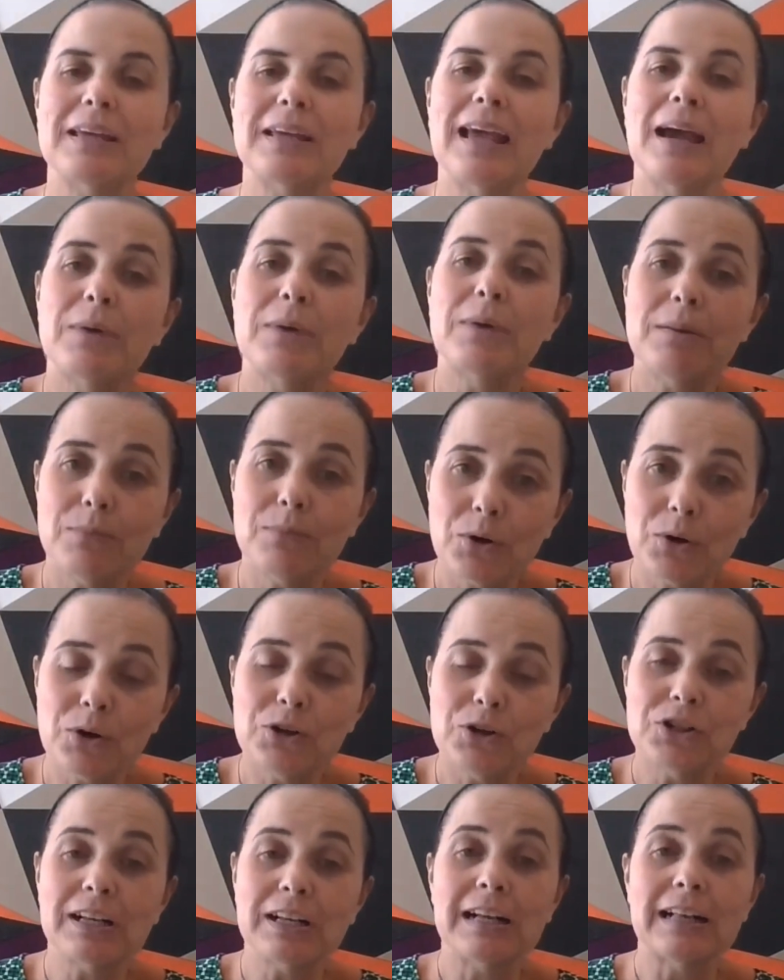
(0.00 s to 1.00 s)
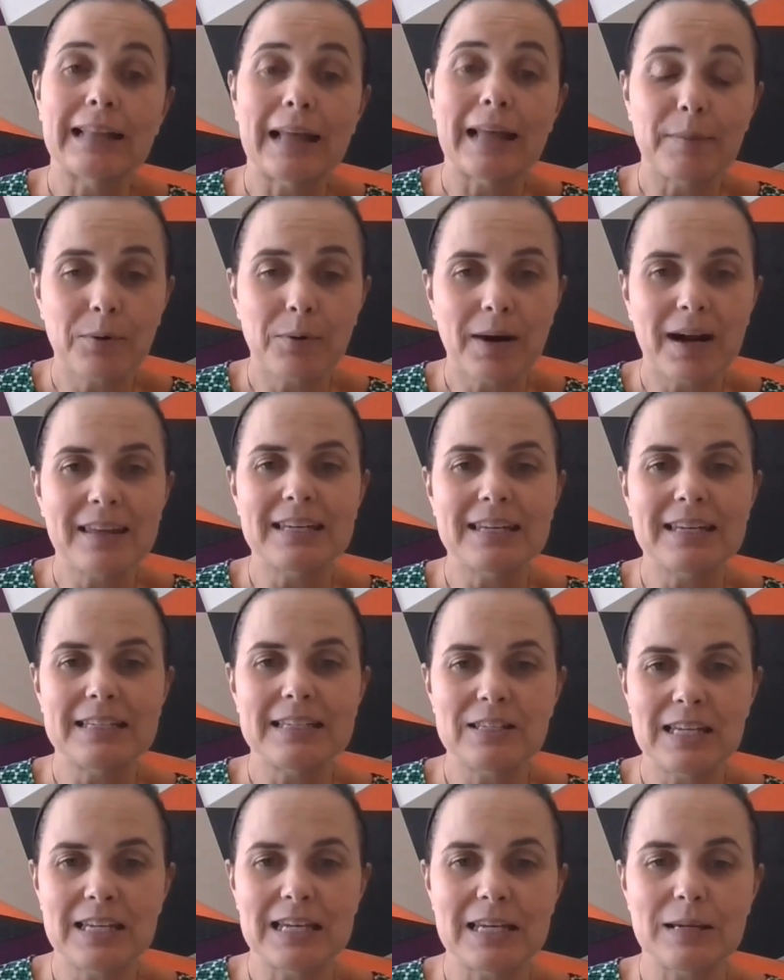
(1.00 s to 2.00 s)
but can we merge and collaborate
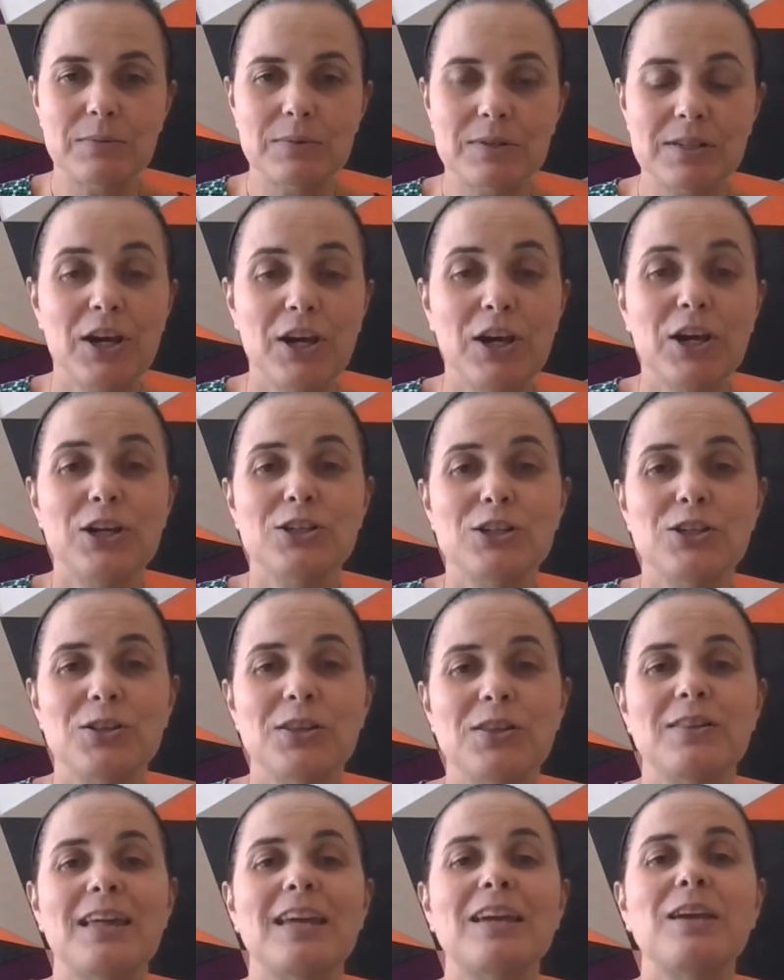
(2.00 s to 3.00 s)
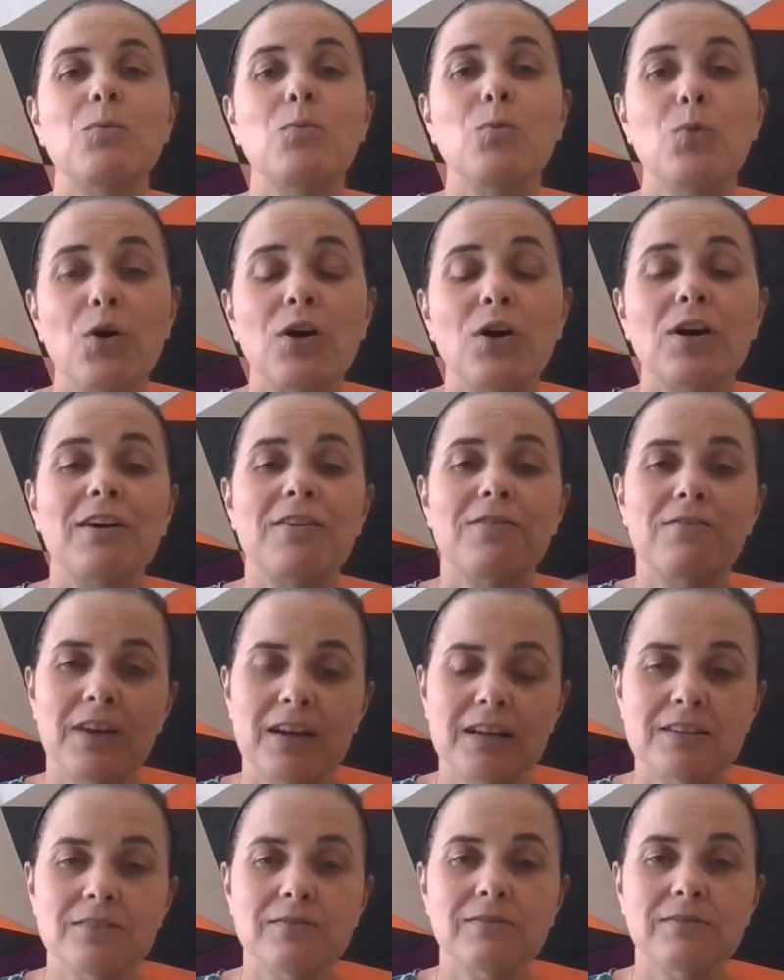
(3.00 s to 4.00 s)
these teams so that they can work
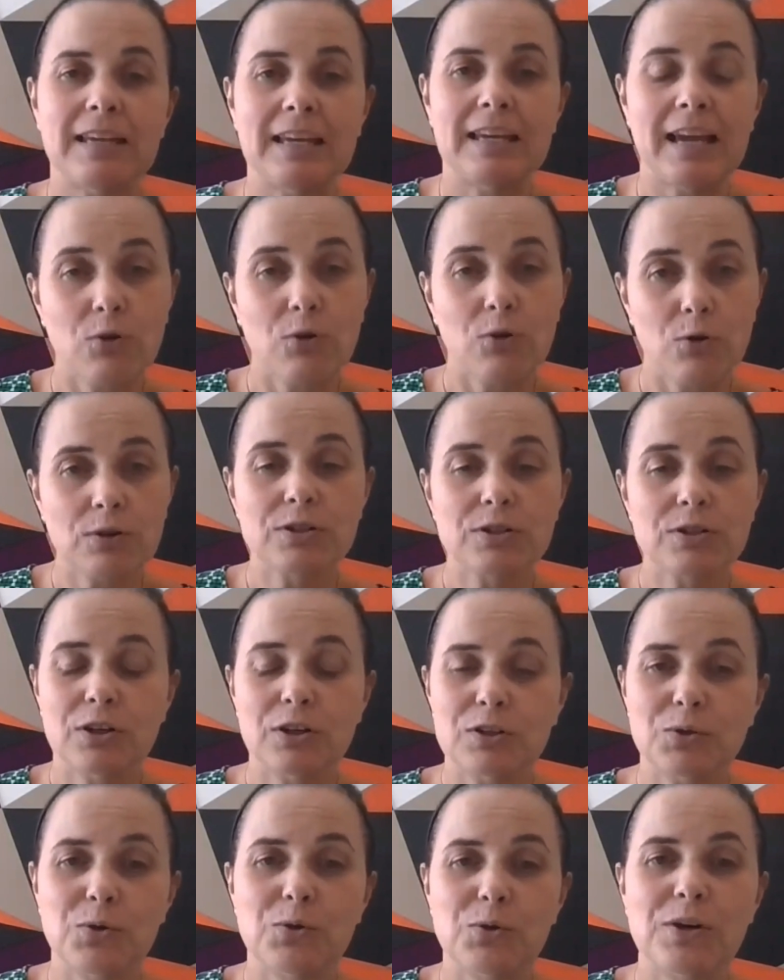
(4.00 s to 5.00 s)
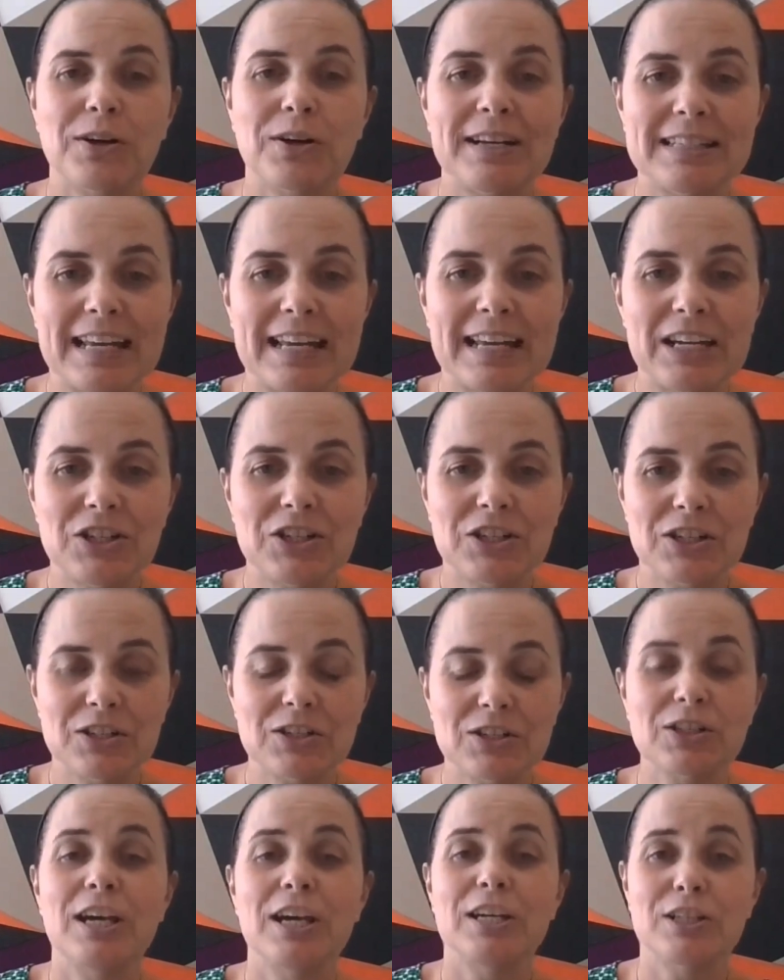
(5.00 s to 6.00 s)
effectively across those
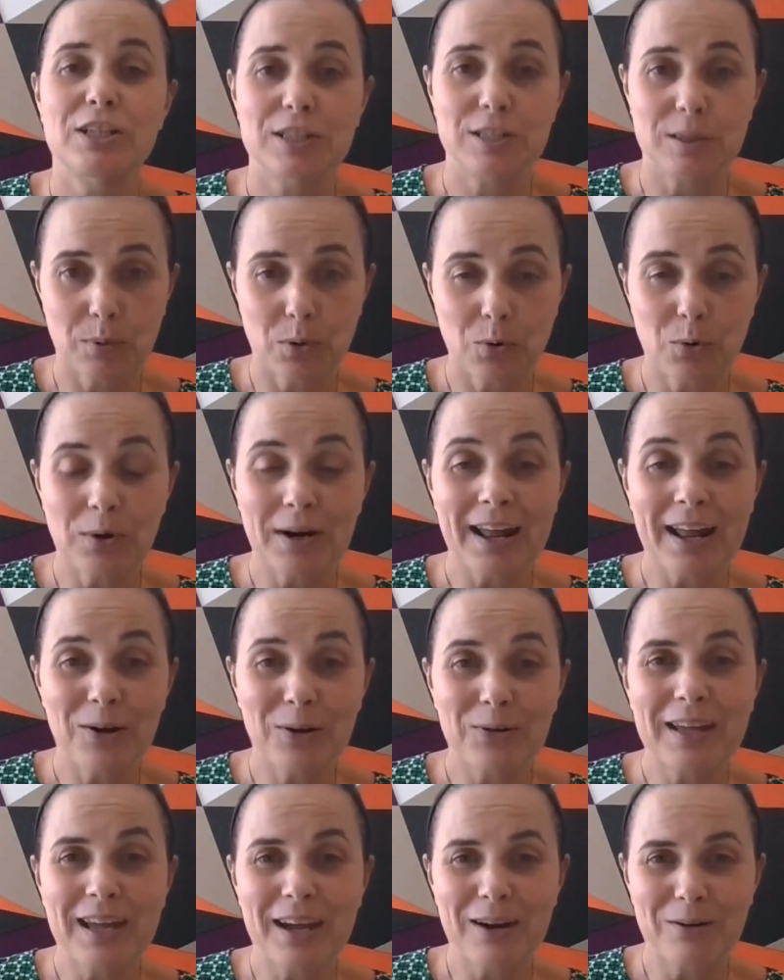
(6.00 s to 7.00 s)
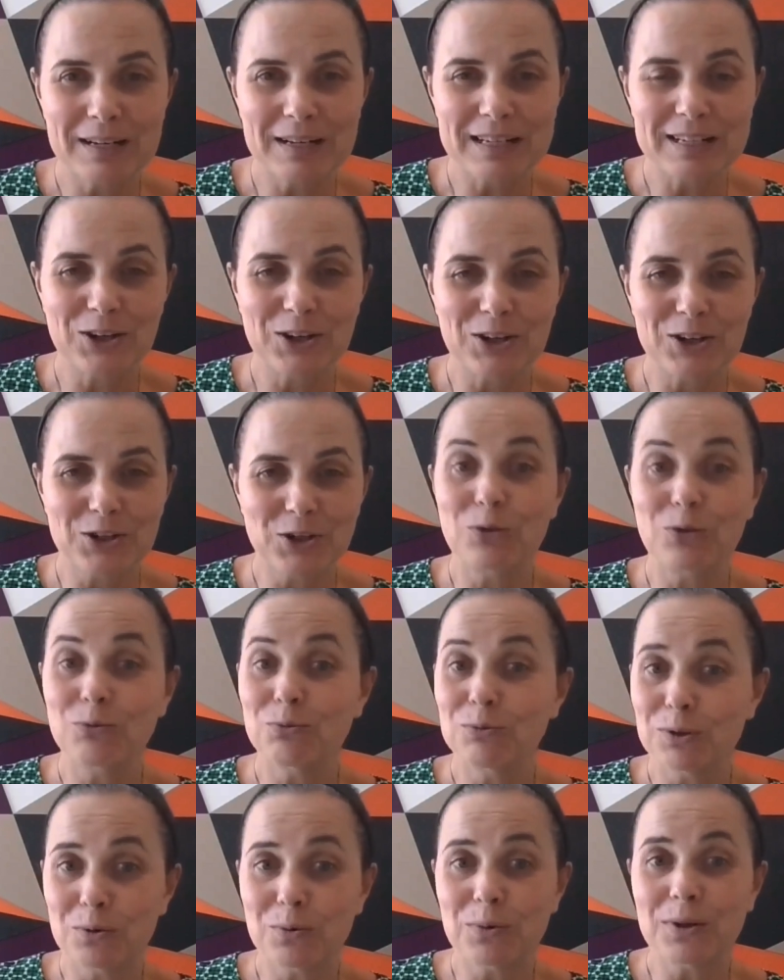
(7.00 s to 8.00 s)
organisations to support healthcare research
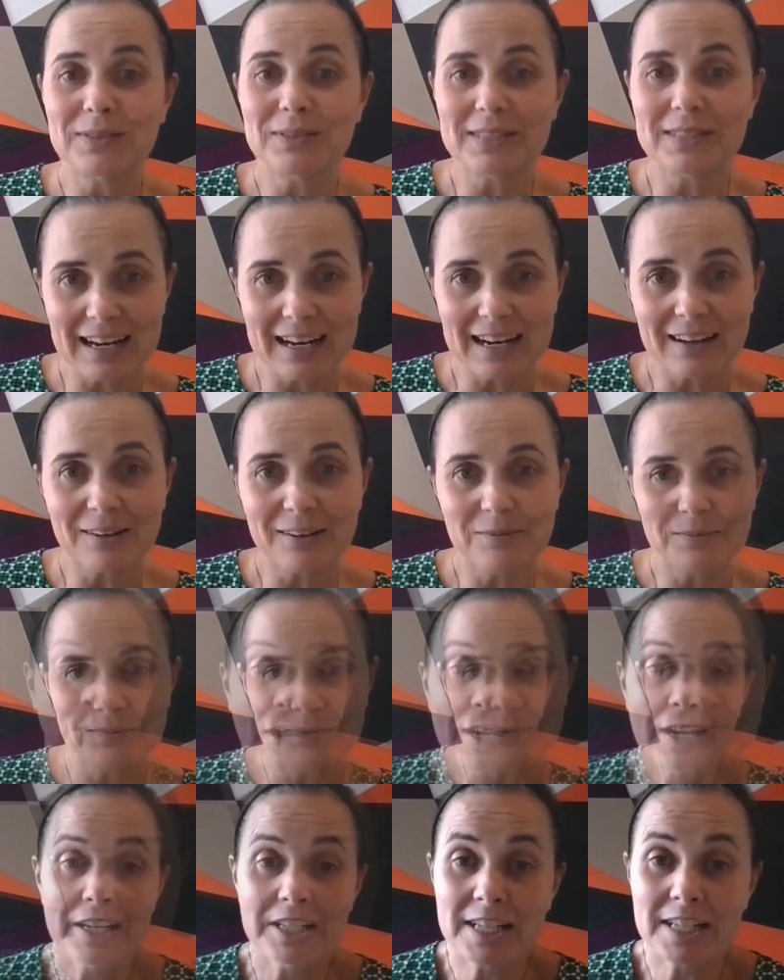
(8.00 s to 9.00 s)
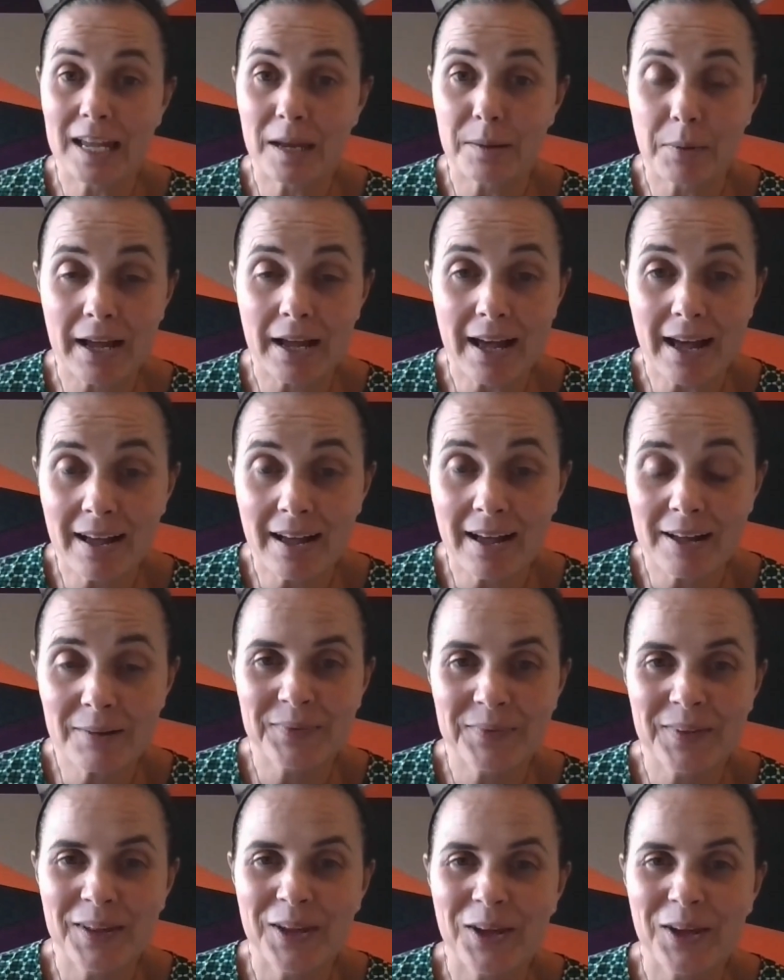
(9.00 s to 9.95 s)
on real-world data. Why JMIR?